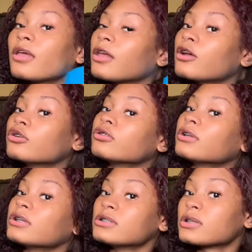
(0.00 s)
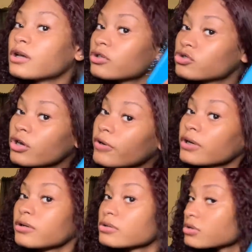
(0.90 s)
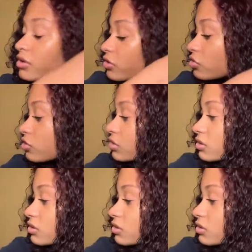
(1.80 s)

Hair is kind of dry right now since I just